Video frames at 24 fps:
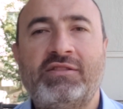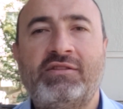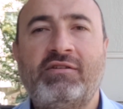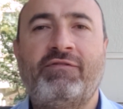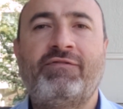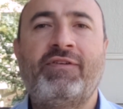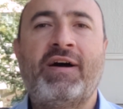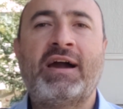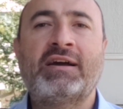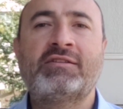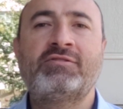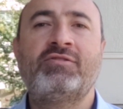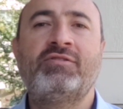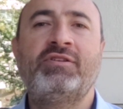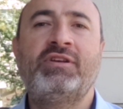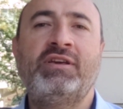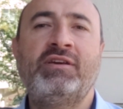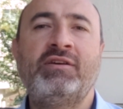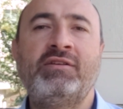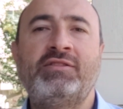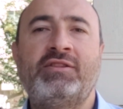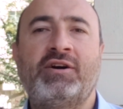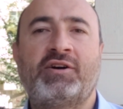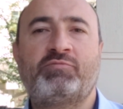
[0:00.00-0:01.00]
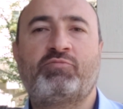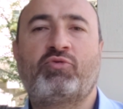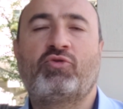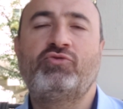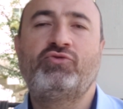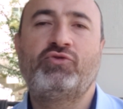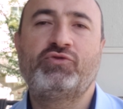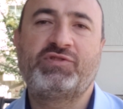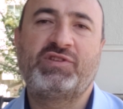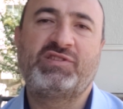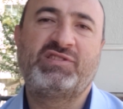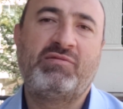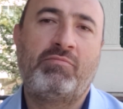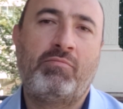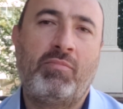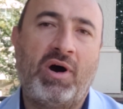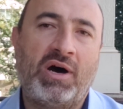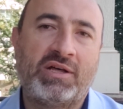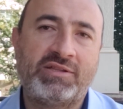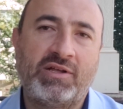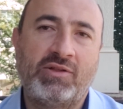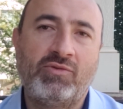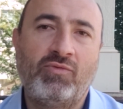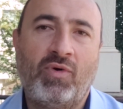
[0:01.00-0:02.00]
The factory that produces the
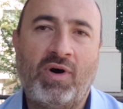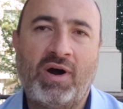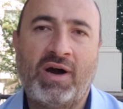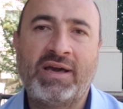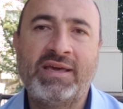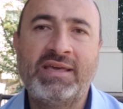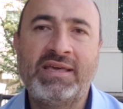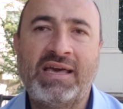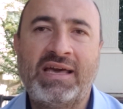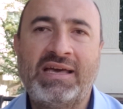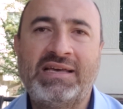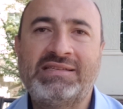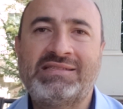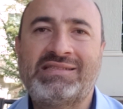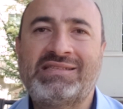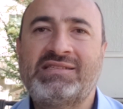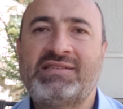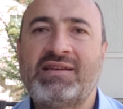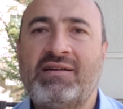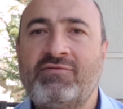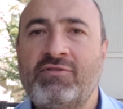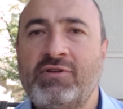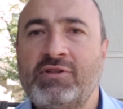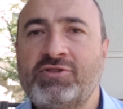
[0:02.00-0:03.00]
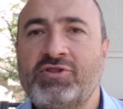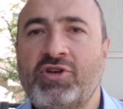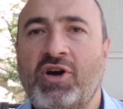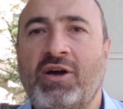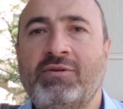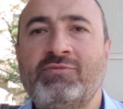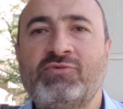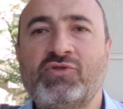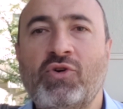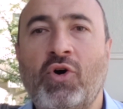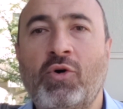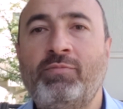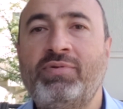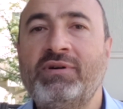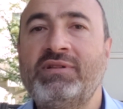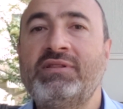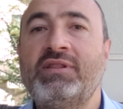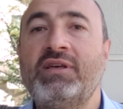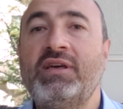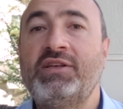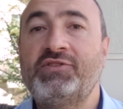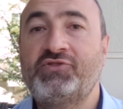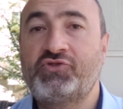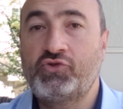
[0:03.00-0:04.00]
Model Y has several times
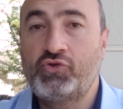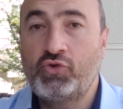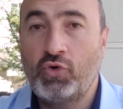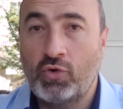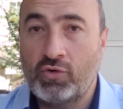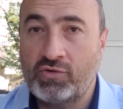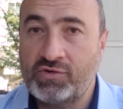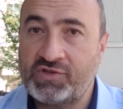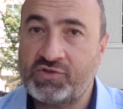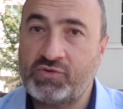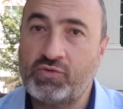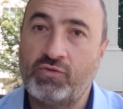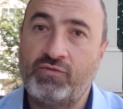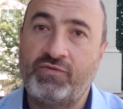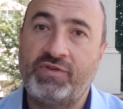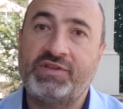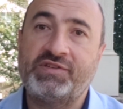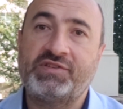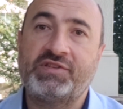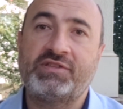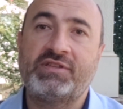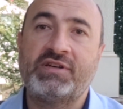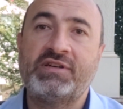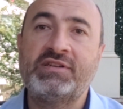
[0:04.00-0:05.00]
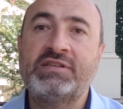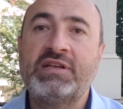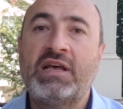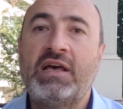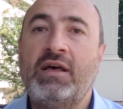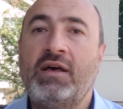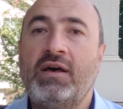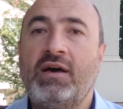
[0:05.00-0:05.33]
opened its doors to visitors